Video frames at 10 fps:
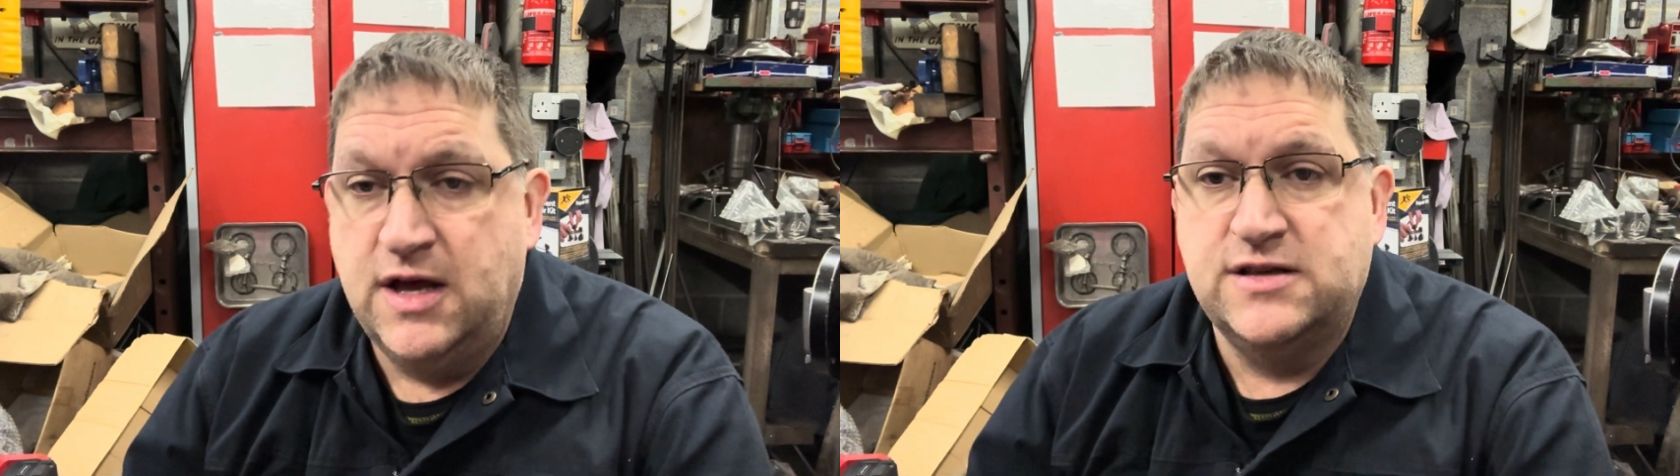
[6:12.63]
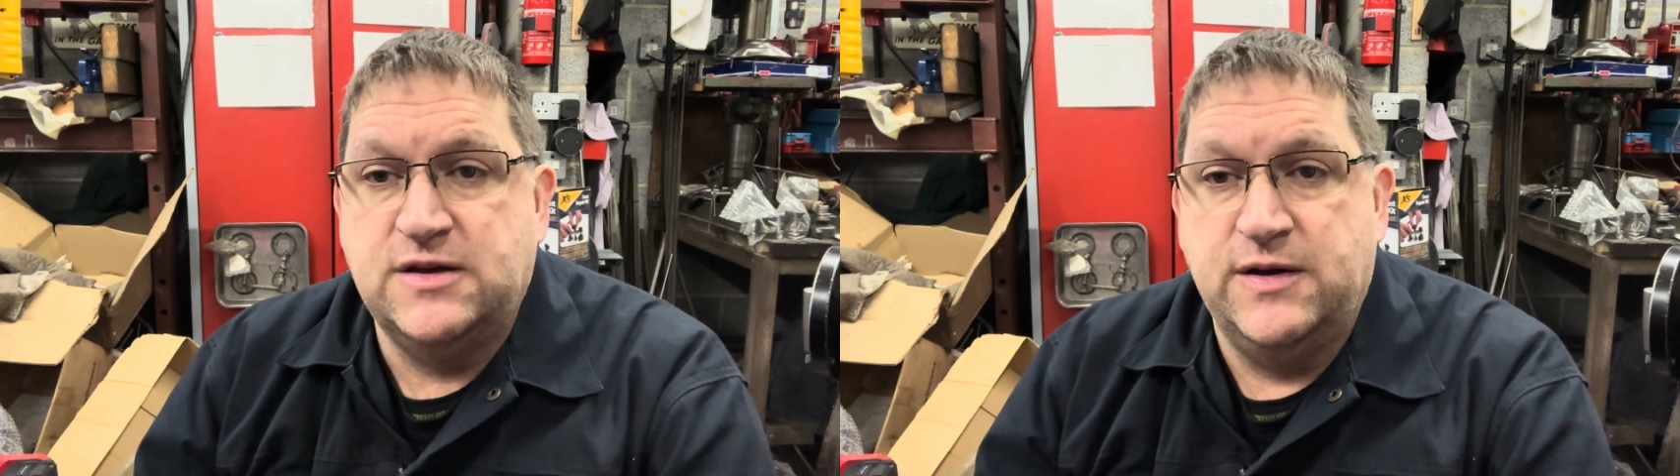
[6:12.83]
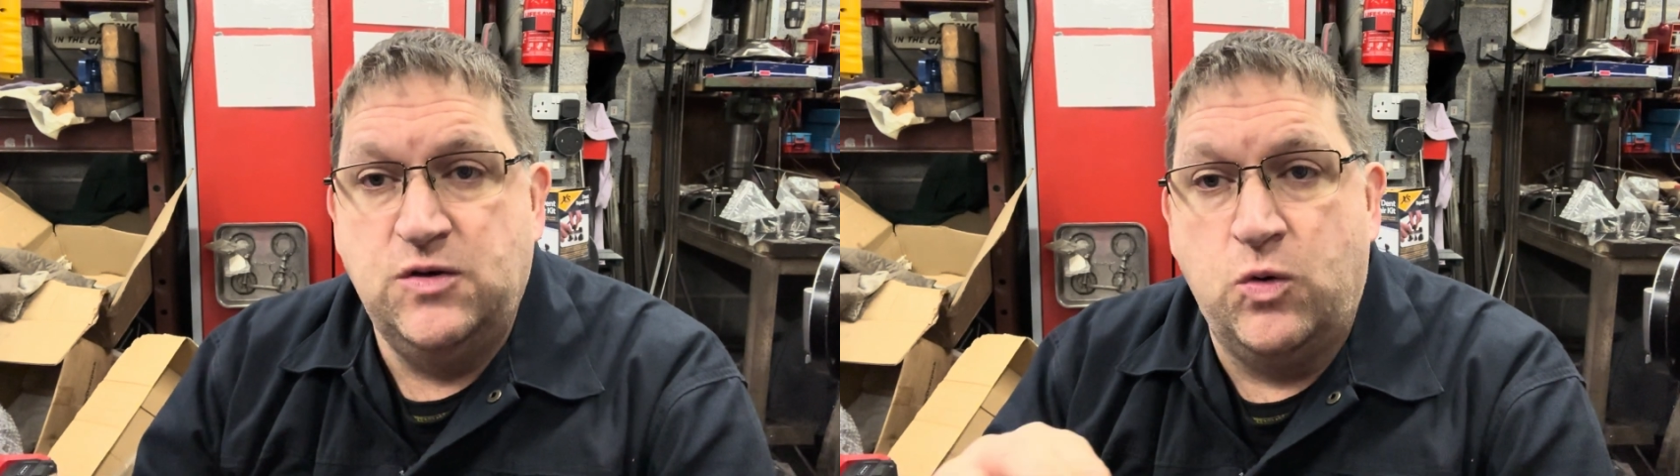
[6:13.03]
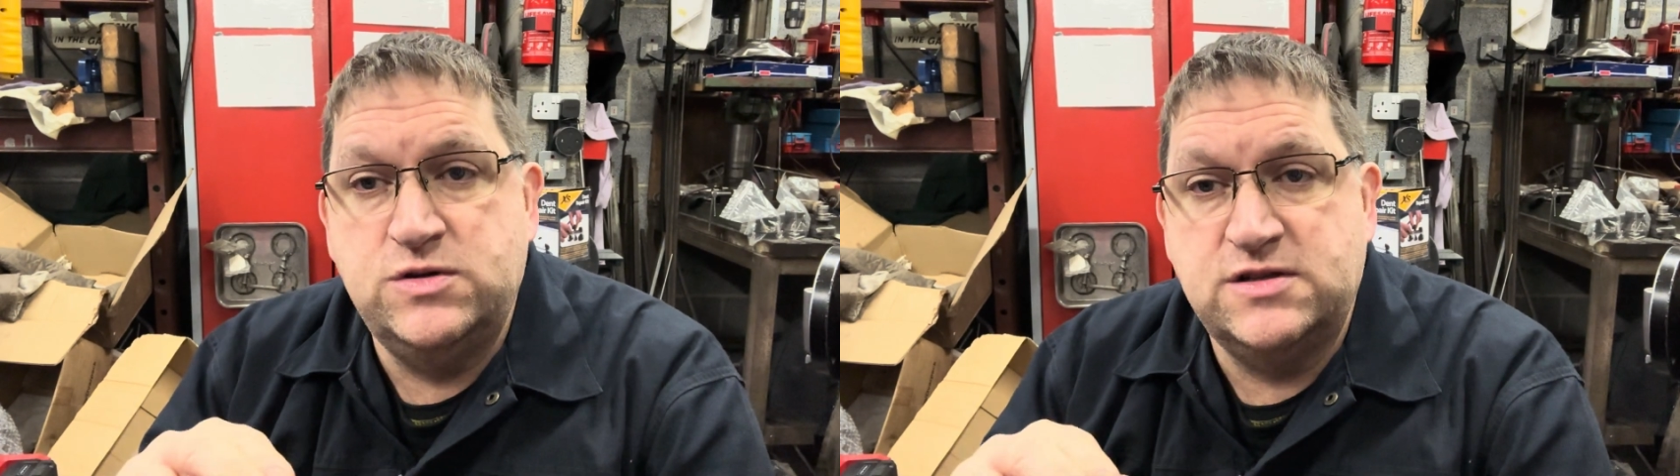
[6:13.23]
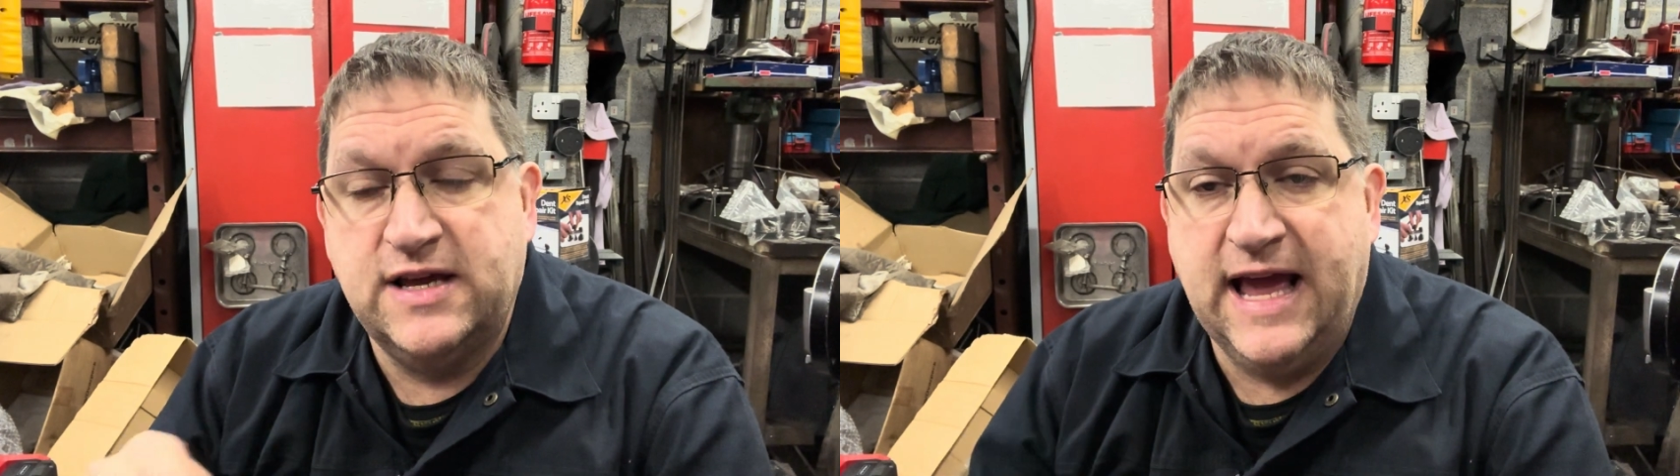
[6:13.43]
So in
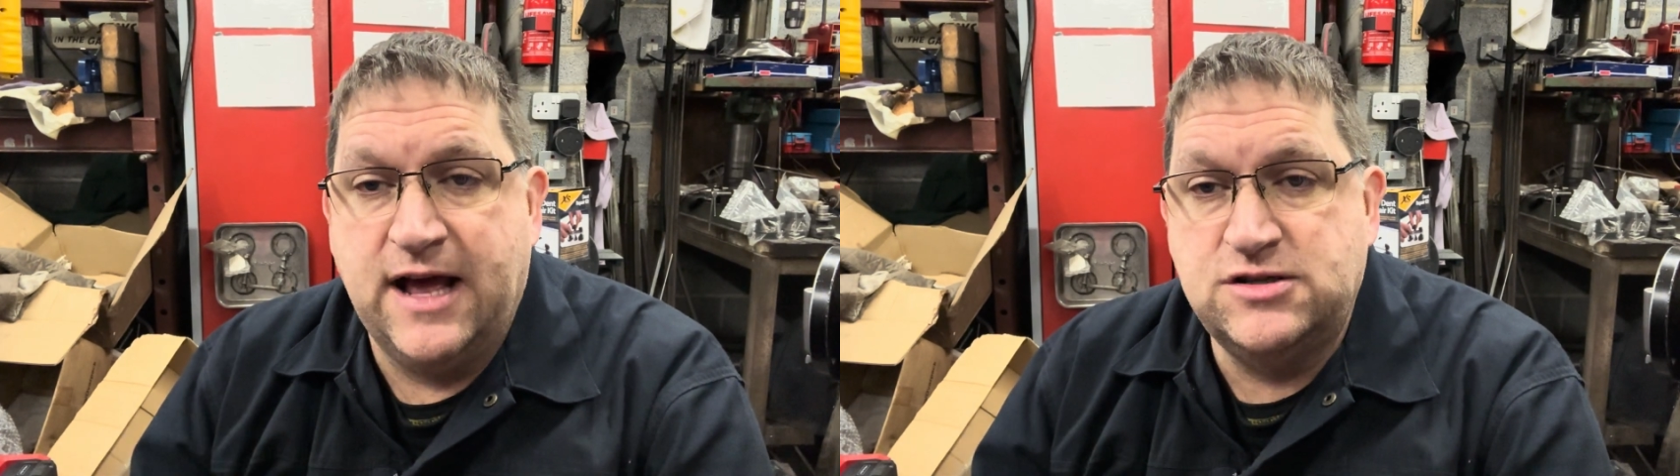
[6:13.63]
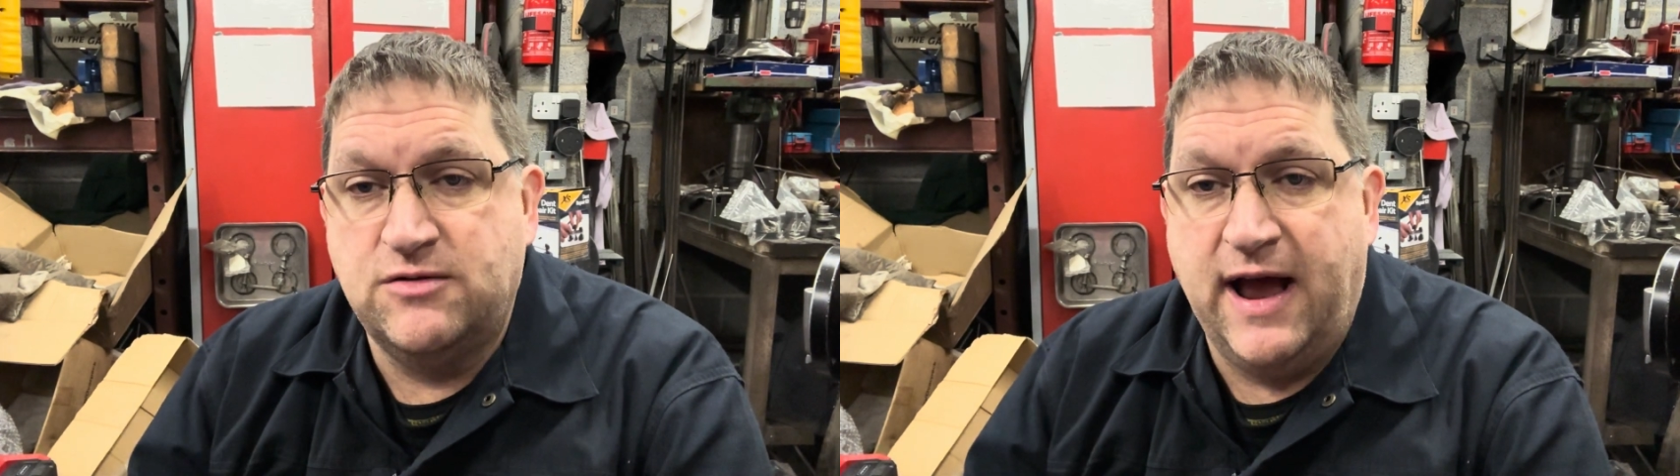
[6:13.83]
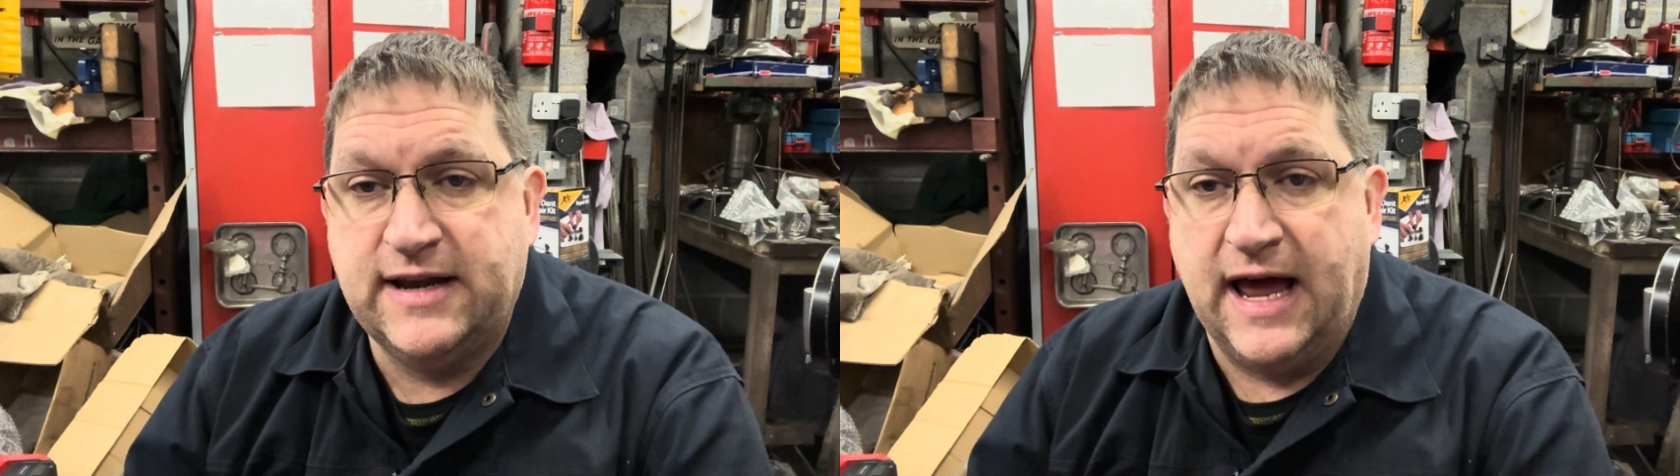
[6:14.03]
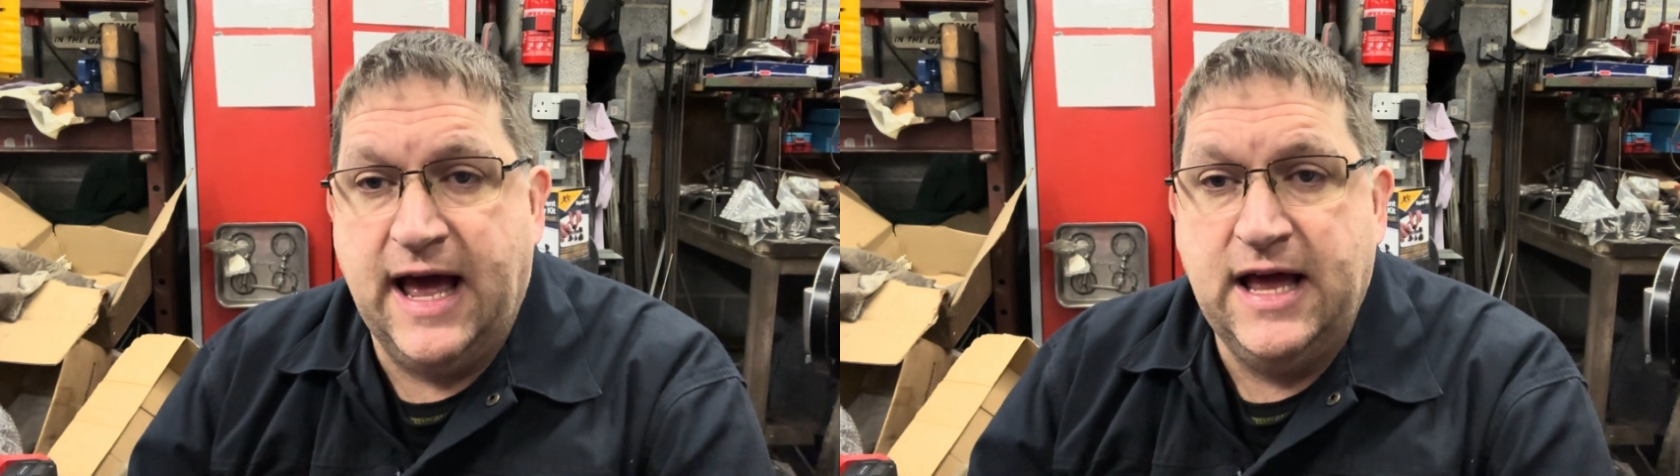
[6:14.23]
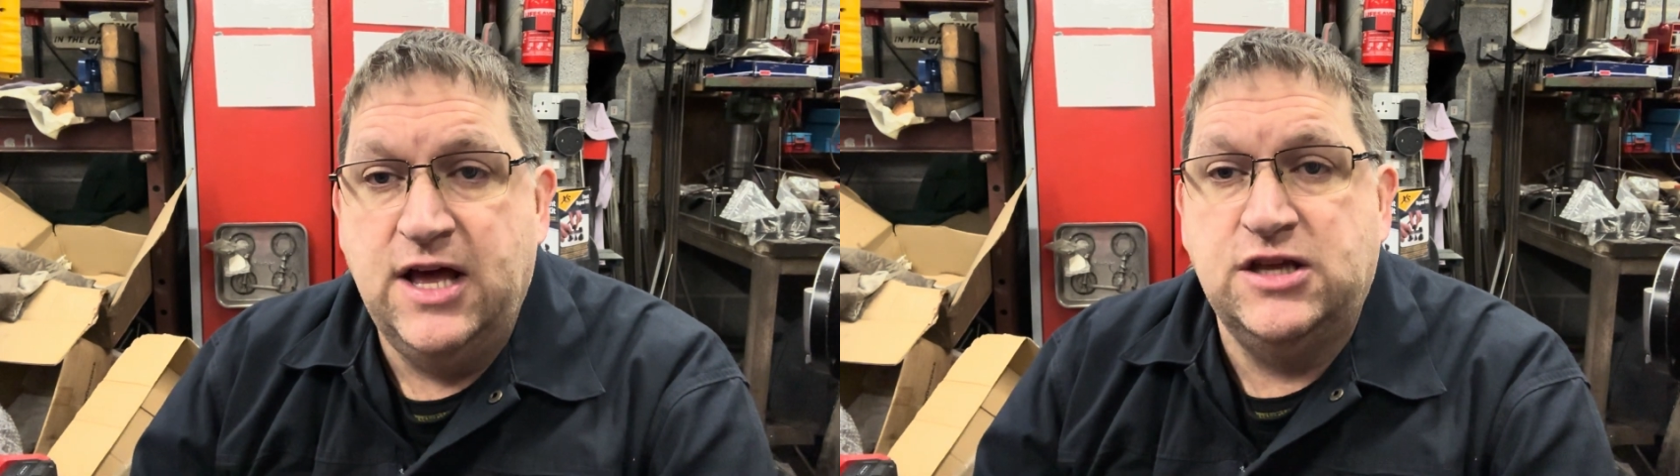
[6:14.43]
order to counteract that,